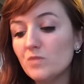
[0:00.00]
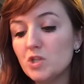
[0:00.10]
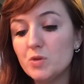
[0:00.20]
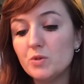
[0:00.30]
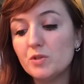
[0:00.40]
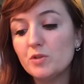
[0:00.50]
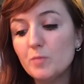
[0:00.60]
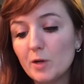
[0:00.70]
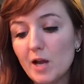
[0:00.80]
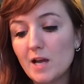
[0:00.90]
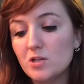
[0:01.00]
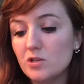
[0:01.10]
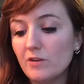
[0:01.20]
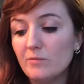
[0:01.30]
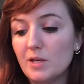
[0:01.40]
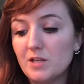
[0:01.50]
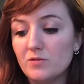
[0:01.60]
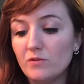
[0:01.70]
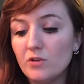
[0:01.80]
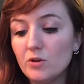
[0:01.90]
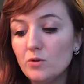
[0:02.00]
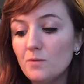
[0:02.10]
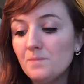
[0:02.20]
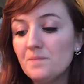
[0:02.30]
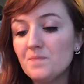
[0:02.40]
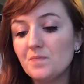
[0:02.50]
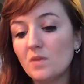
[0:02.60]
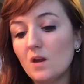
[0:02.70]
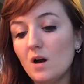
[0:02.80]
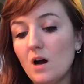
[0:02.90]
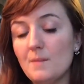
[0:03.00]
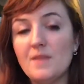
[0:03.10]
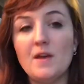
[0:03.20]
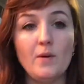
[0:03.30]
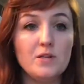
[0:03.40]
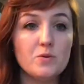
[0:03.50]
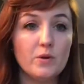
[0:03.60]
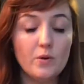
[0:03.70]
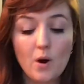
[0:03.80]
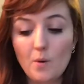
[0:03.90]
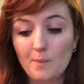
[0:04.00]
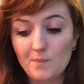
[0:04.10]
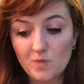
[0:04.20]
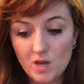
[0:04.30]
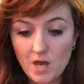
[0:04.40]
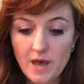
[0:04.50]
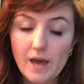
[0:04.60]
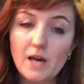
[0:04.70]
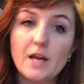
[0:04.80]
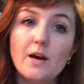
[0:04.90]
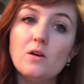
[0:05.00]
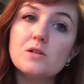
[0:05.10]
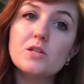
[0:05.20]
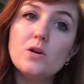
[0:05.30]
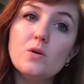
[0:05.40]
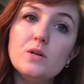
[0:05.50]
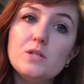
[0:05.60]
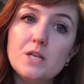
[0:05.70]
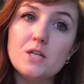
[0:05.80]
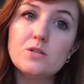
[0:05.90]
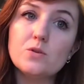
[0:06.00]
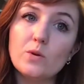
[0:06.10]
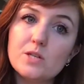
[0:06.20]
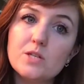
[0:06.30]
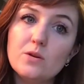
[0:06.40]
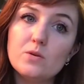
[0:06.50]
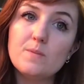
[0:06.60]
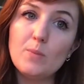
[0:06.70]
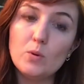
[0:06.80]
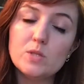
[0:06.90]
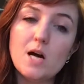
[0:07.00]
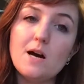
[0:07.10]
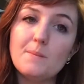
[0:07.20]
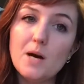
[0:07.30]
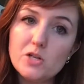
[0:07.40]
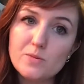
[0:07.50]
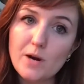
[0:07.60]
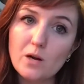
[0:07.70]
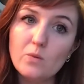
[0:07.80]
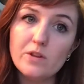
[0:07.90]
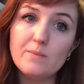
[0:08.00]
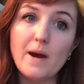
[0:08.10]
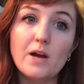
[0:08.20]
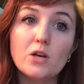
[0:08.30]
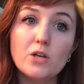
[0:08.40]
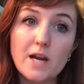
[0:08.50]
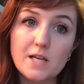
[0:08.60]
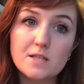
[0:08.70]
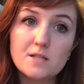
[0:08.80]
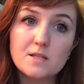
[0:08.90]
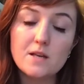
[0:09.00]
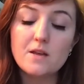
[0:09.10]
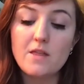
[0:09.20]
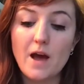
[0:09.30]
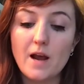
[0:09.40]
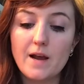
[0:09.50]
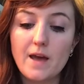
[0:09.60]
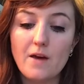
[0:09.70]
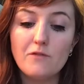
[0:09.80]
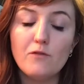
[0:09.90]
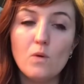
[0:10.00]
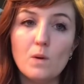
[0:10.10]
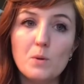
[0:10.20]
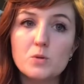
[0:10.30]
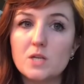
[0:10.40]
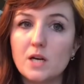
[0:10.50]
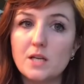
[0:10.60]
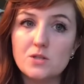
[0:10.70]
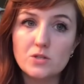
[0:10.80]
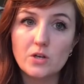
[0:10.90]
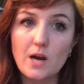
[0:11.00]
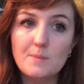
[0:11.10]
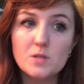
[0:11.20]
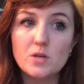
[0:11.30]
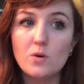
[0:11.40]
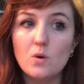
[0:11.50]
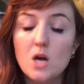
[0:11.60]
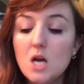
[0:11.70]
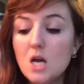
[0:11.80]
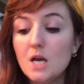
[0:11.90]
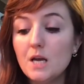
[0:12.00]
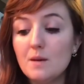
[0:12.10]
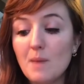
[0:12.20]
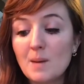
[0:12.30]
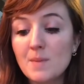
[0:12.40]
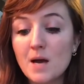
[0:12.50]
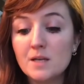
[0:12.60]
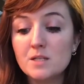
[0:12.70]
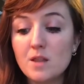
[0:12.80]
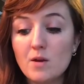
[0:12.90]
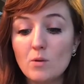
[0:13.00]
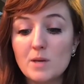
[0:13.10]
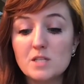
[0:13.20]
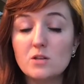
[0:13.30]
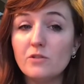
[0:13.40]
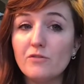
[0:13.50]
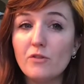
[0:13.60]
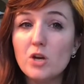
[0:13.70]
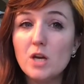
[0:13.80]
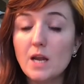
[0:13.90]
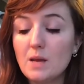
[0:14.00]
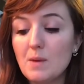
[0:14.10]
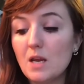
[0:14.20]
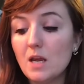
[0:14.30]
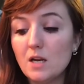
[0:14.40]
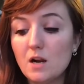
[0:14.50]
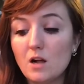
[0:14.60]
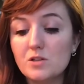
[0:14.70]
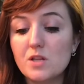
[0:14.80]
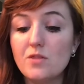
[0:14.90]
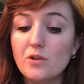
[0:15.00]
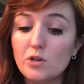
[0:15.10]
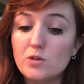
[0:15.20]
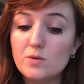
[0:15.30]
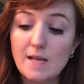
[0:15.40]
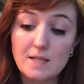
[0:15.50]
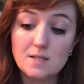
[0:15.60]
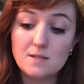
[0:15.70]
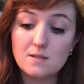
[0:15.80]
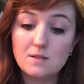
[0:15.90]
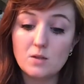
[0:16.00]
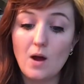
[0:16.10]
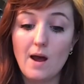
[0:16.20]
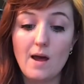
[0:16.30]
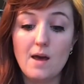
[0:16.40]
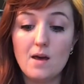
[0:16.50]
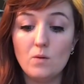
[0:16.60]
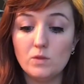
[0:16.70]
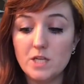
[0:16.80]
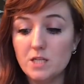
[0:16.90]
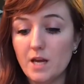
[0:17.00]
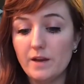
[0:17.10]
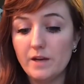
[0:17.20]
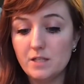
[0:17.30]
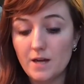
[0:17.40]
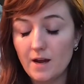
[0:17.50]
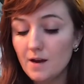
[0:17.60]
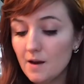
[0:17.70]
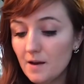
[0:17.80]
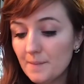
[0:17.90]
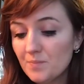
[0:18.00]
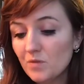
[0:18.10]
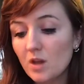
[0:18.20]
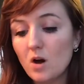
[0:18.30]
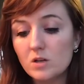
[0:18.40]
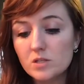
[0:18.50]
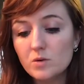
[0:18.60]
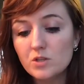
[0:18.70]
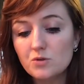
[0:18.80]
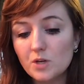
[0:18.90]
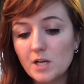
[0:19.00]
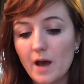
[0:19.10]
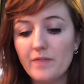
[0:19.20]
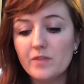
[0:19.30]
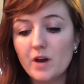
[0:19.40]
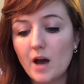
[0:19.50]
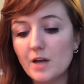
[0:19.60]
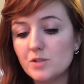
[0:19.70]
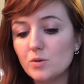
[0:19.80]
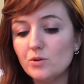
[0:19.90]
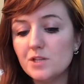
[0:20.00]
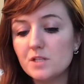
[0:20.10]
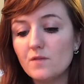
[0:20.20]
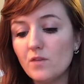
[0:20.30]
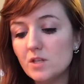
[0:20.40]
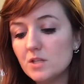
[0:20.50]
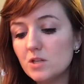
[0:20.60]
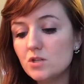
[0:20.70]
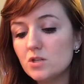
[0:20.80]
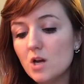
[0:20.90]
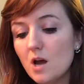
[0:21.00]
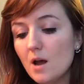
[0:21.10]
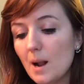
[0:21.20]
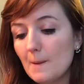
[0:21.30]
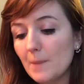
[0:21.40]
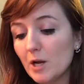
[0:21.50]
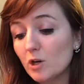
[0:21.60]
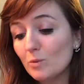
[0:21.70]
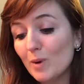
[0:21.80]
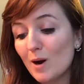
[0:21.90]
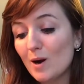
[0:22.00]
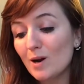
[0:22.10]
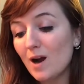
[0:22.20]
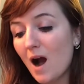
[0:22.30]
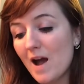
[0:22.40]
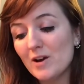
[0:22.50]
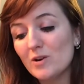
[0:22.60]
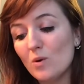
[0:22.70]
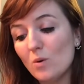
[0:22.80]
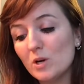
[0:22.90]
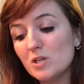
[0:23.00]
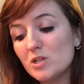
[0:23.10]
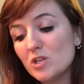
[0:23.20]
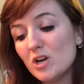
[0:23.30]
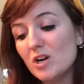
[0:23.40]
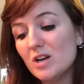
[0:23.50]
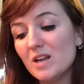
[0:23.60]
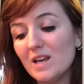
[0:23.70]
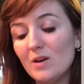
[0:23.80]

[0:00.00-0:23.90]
She was super nice. She left me a nice review, and they went to a new home. And I also did source those boots on Poshmark with my credits that I get for posting on Instagram. So in my mind, they were basically free, and I made $80.32. So I will take that any day. Also on the 29th, I sold this vintage biker bar Iron Horse shirt.